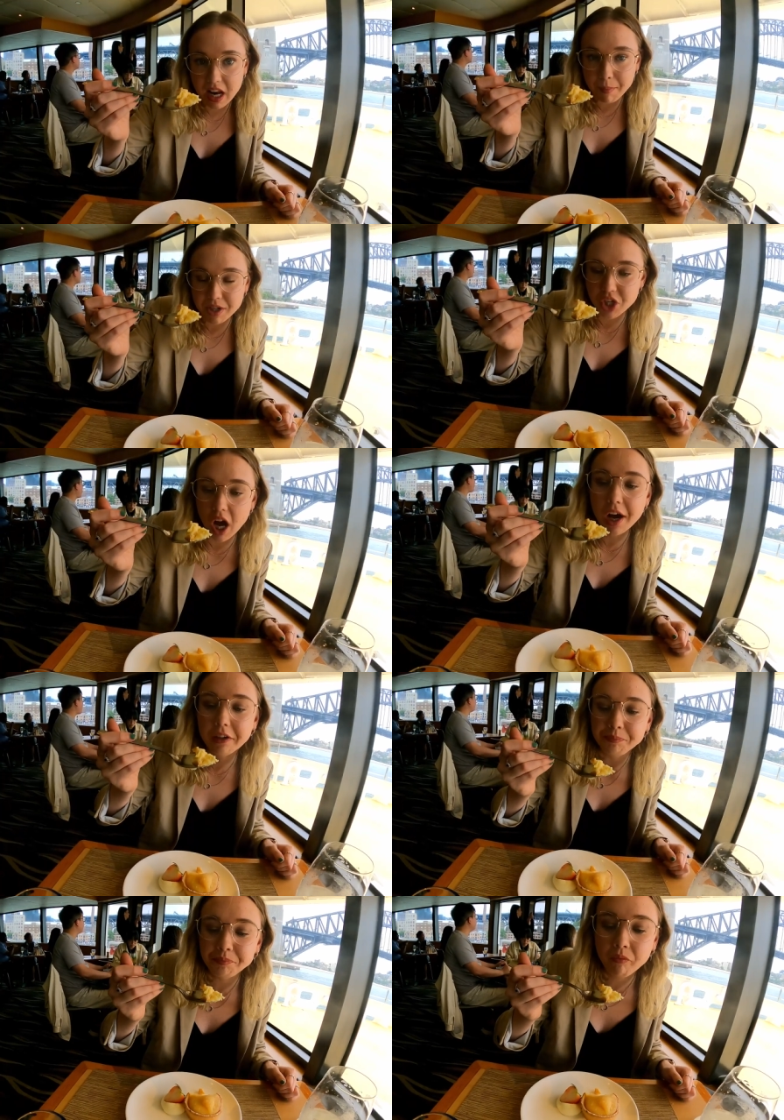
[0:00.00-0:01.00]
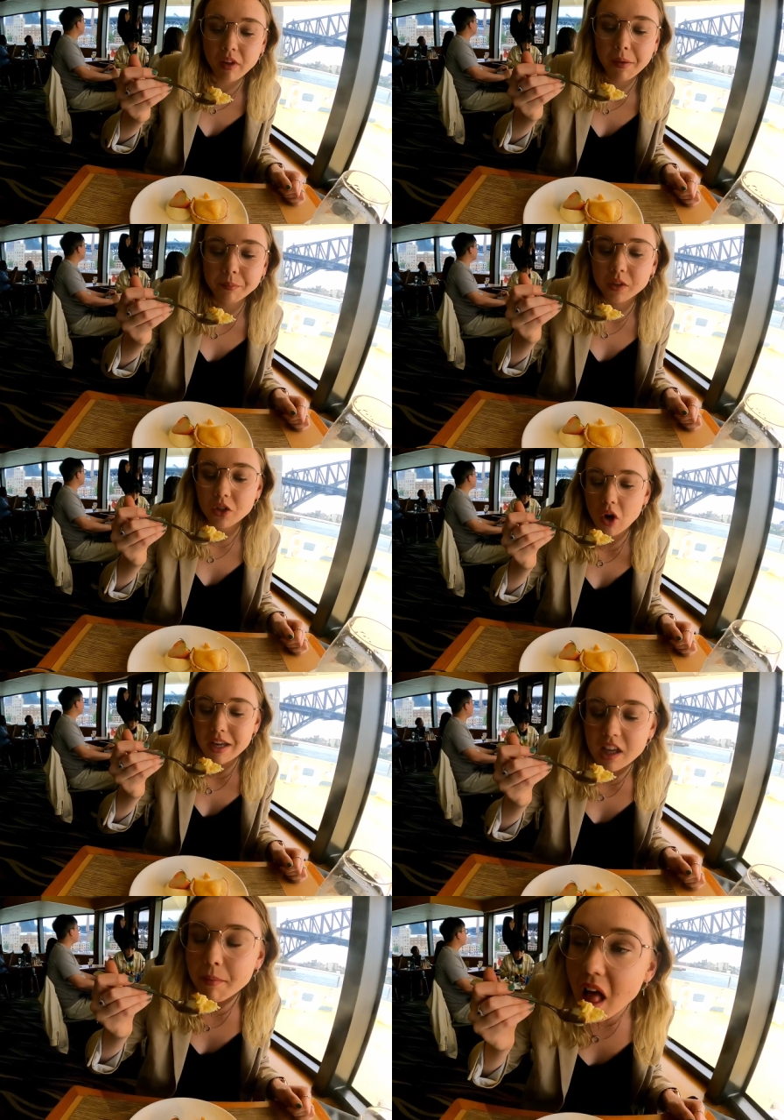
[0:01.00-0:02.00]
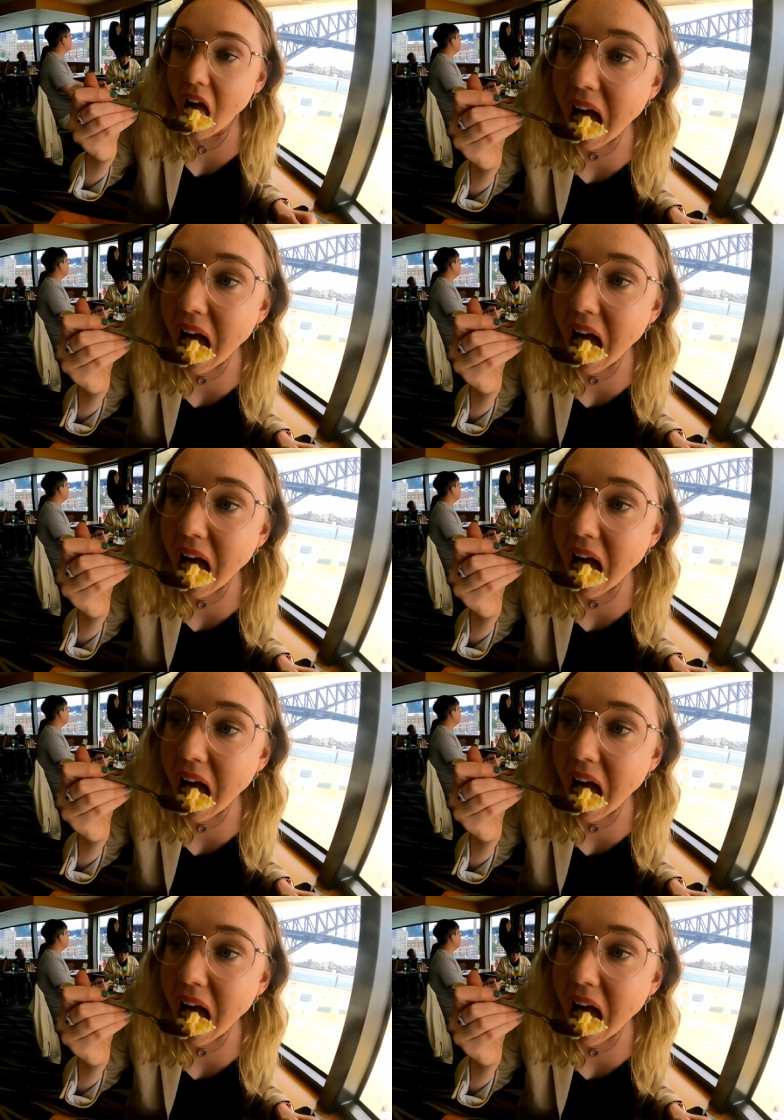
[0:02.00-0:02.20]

is the lemon tart. Try some.